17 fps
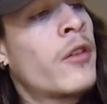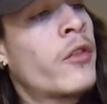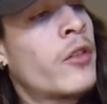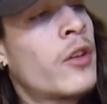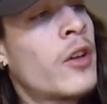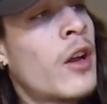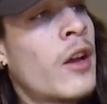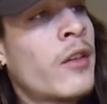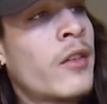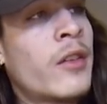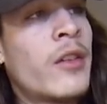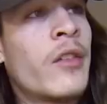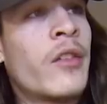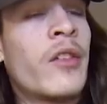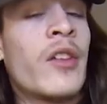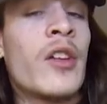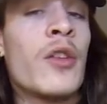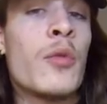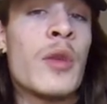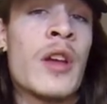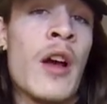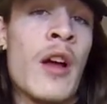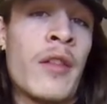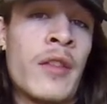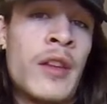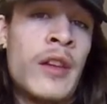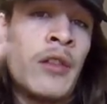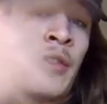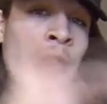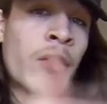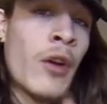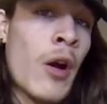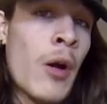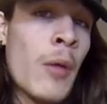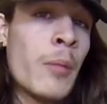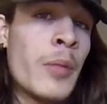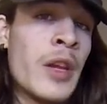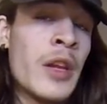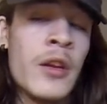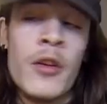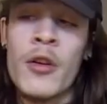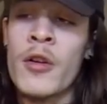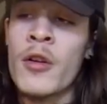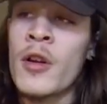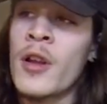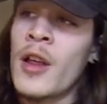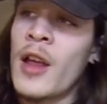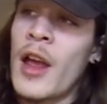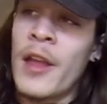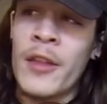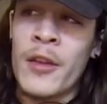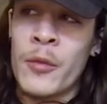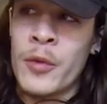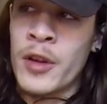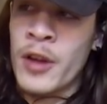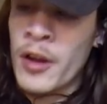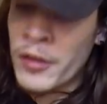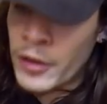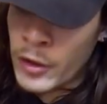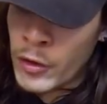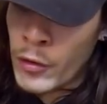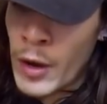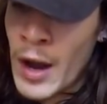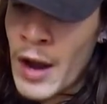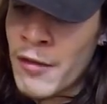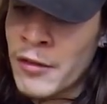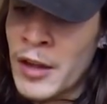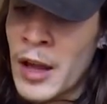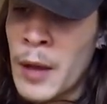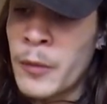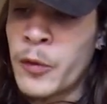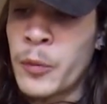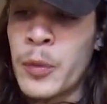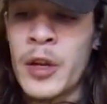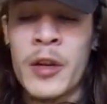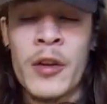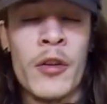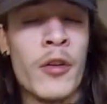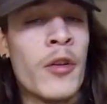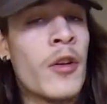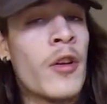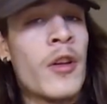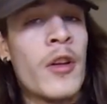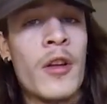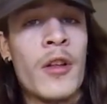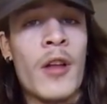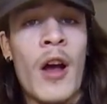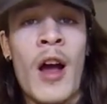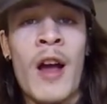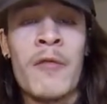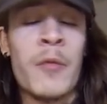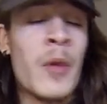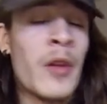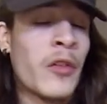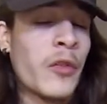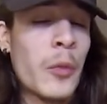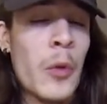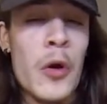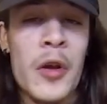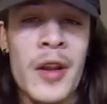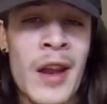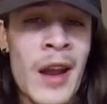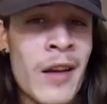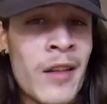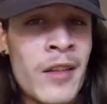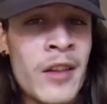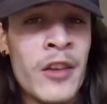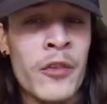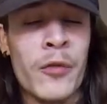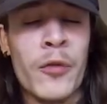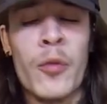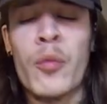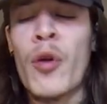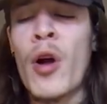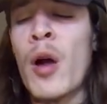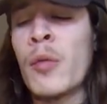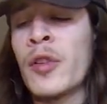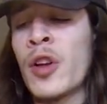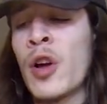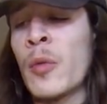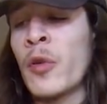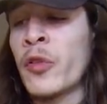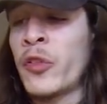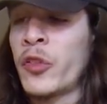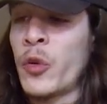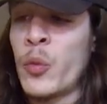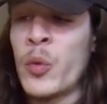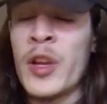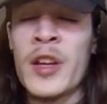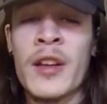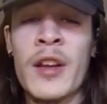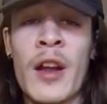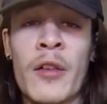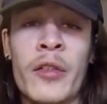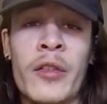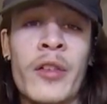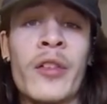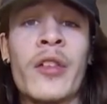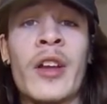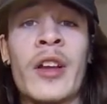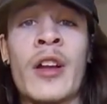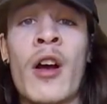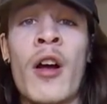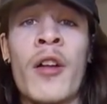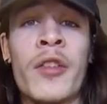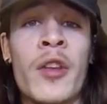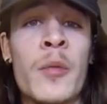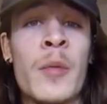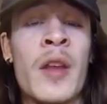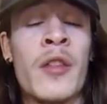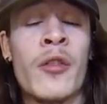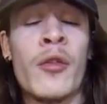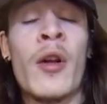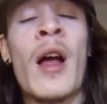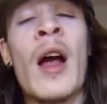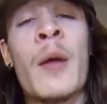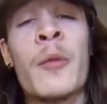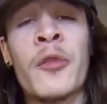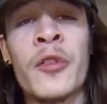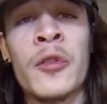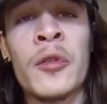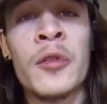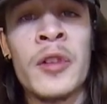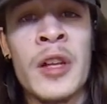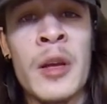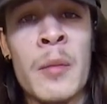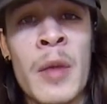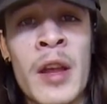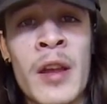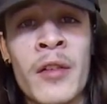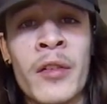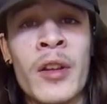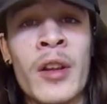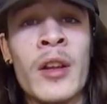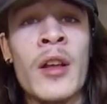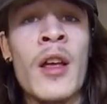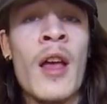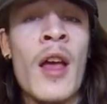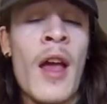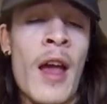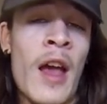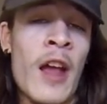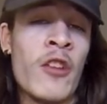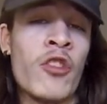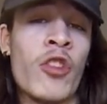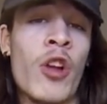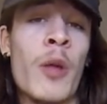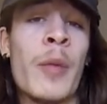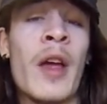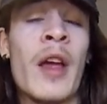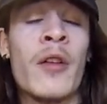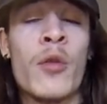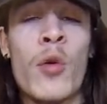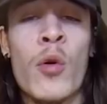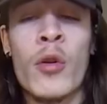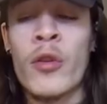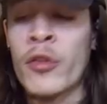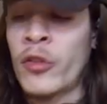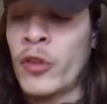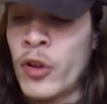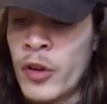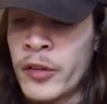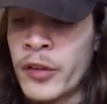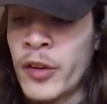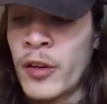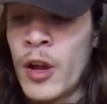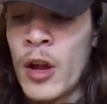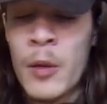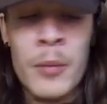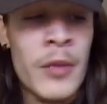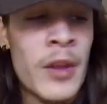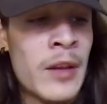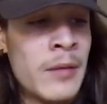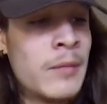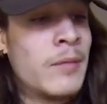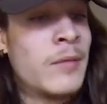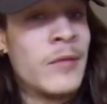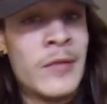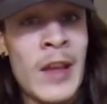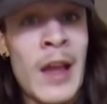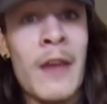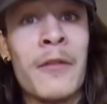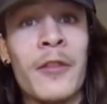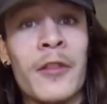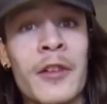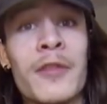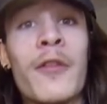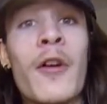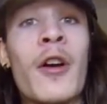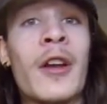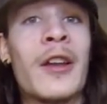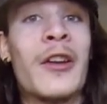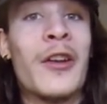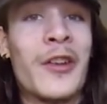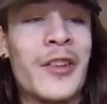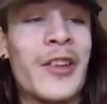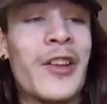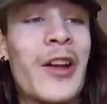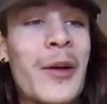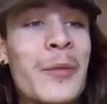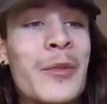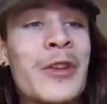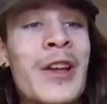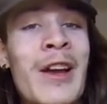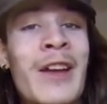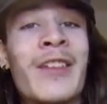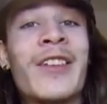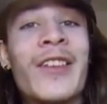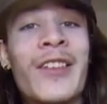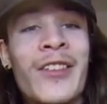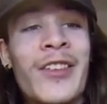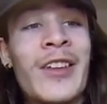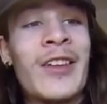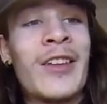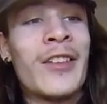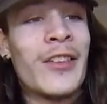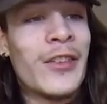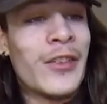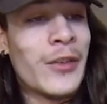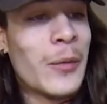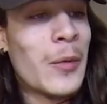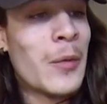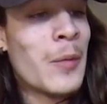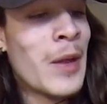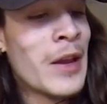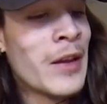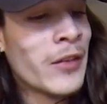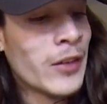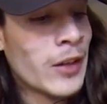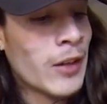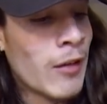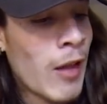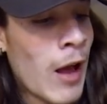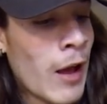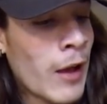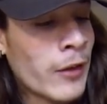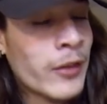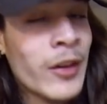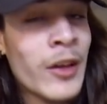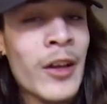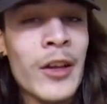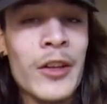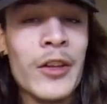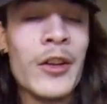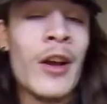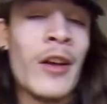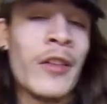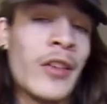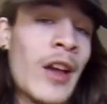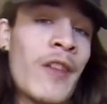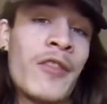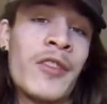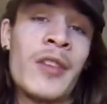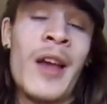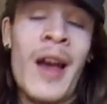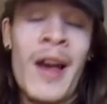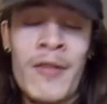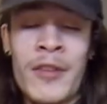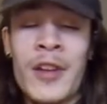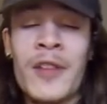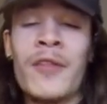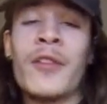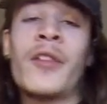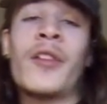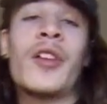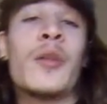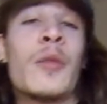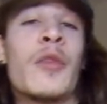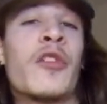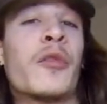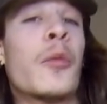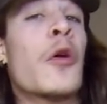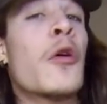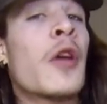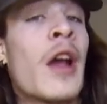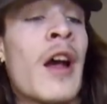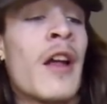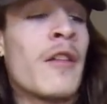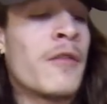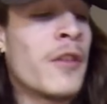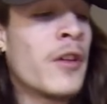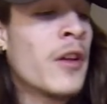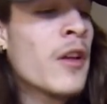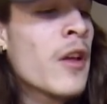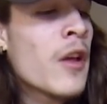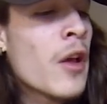So you guys can see we got the Zaw Beaker, and then we got the Grav Labs Beaker. I've been smoking out of these for probably almost a week now since I got them, and they're absolutely amazing. Headshop Headquarters hooked it up. They definitely fucking hooked it up. You guys can see this is some amazing glass. You guys haven't even seen me smoke out of it.